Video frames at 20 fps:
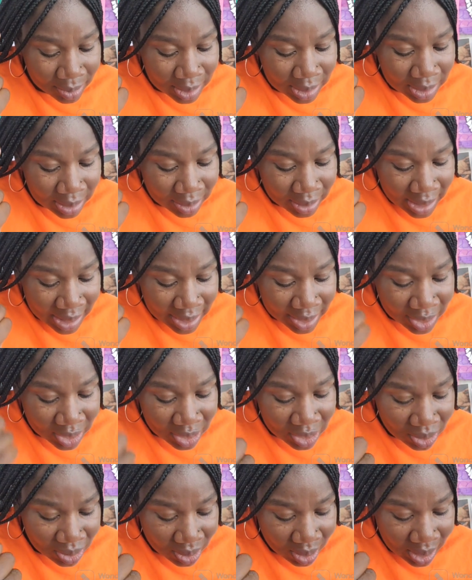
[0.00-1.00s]
So
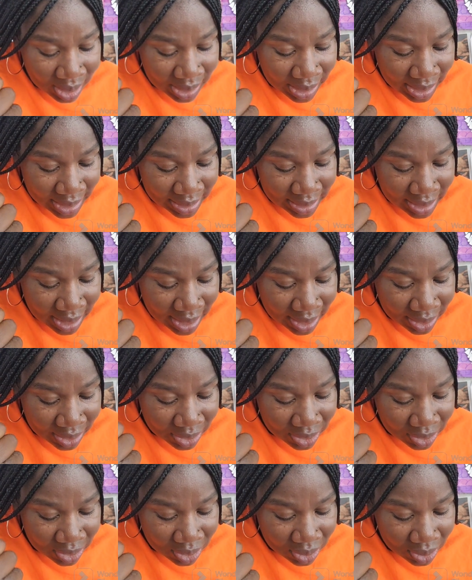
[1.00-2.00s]
that's kind
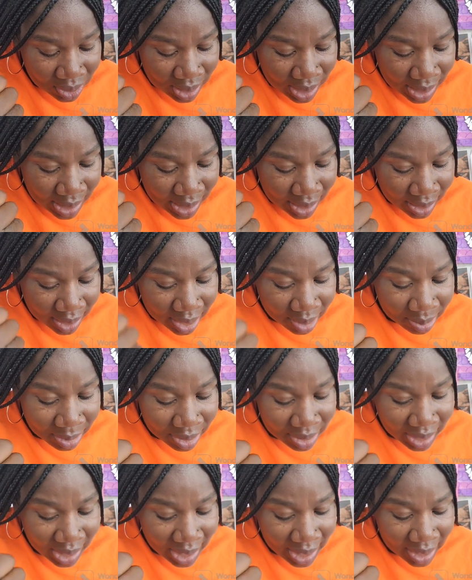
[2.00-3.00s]
of just
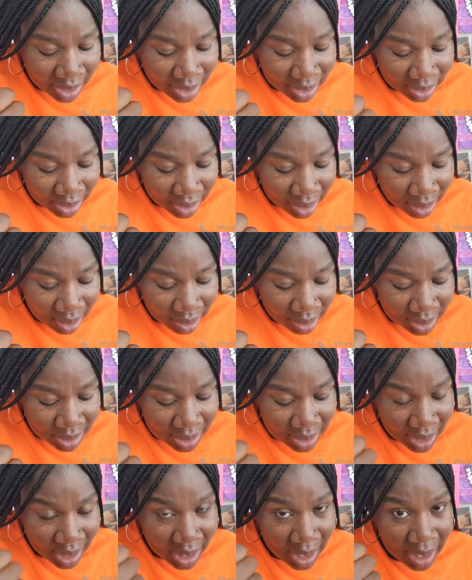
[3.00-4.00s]
communicating their
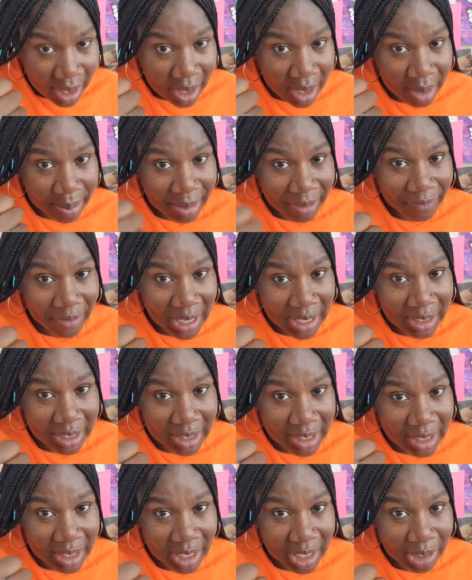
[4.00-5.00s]
thoughts and
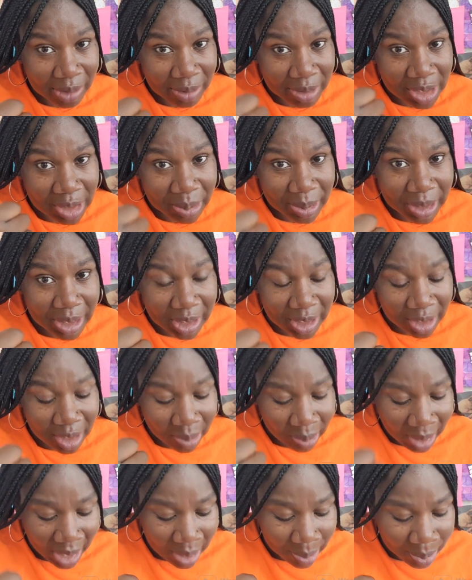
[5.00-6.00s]
finding their language, putting it
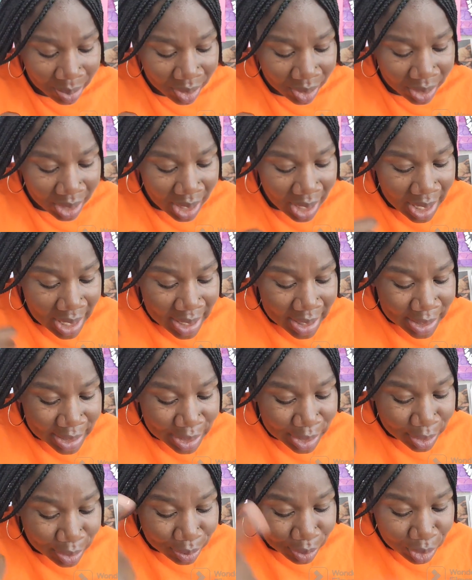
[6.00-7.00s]
on paper.
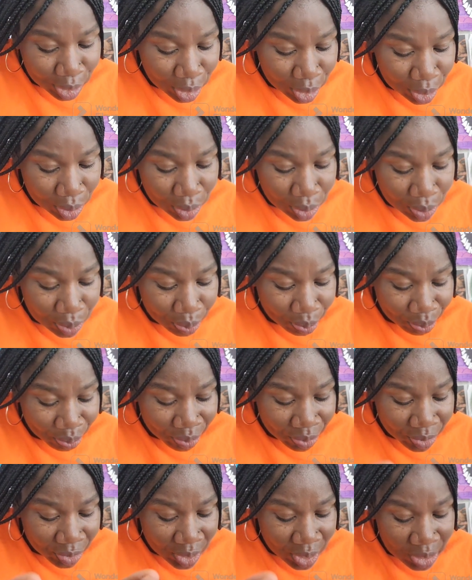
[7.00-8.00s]
So two,
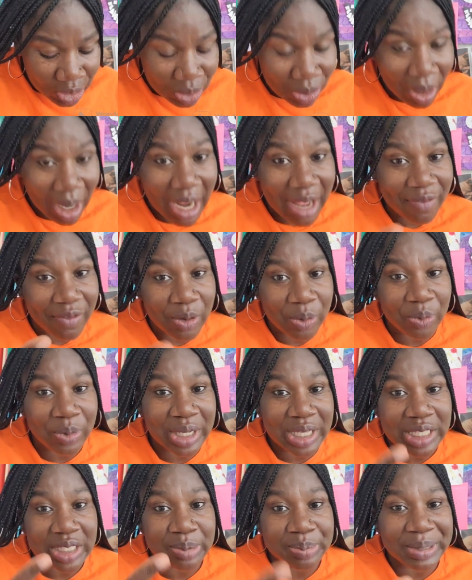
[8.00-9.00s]
describing
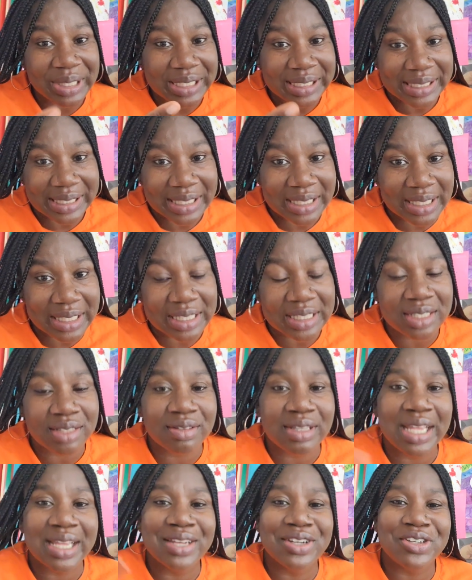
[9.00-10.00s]
what's been done. So
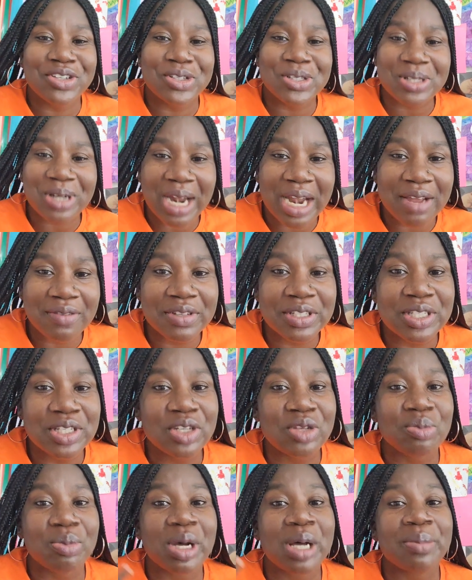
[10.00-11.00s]
they can describe it to
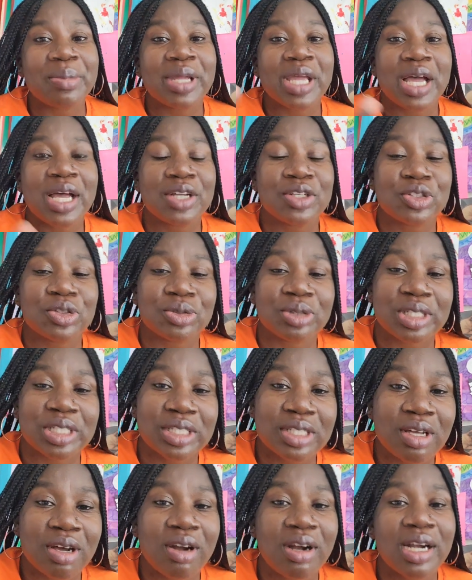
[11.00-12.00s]
you, Mommy, I drew
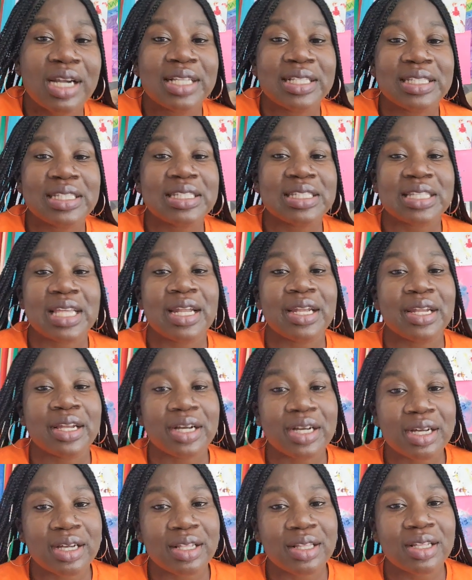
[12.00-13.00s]
this heart, this, that, and
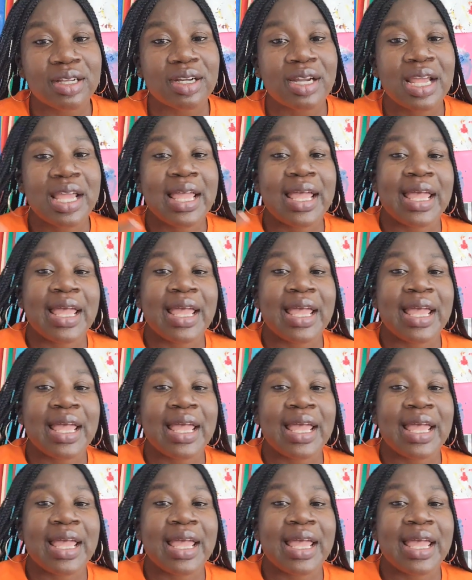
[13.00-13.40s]
the other.